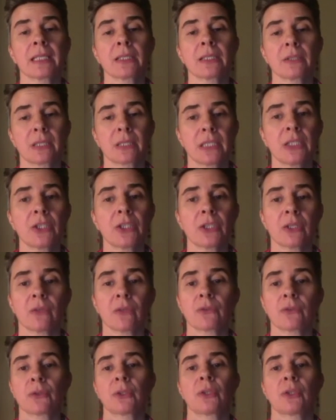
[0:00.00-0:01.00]
the teaching
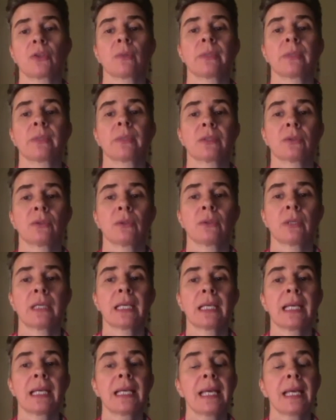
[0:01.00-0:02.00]
of Sri Aurobindo.
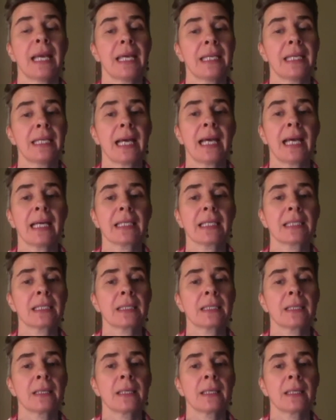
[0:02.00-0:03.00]
And he adds,
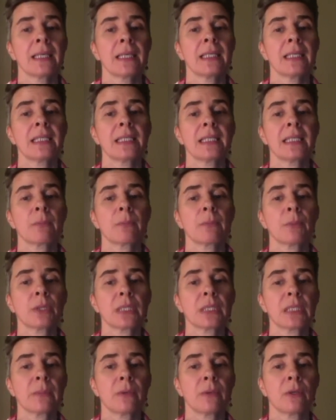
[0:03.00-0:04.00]
it is
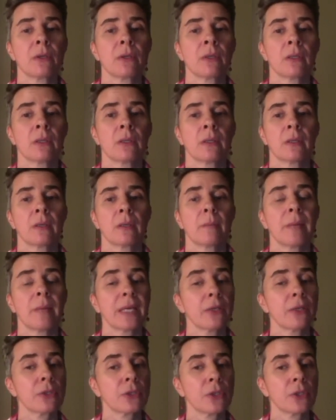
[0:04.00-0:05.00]
possible by
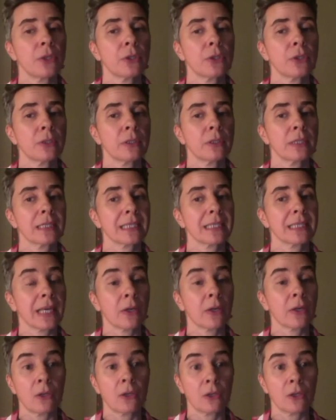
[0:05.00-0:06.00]
a certain
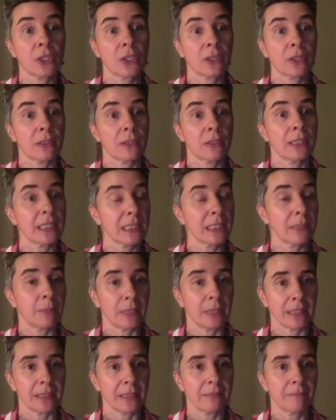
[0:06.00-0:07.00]
psychological
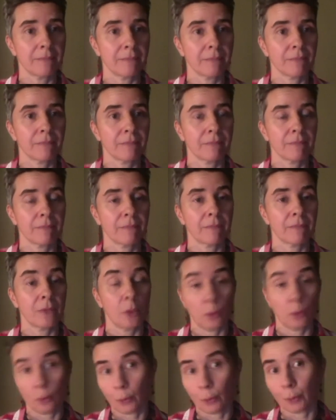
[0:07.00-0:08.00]
discipline,
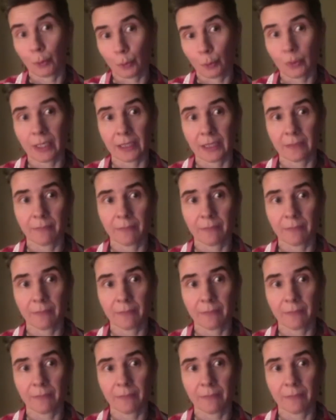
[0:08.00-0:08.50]
the yoga,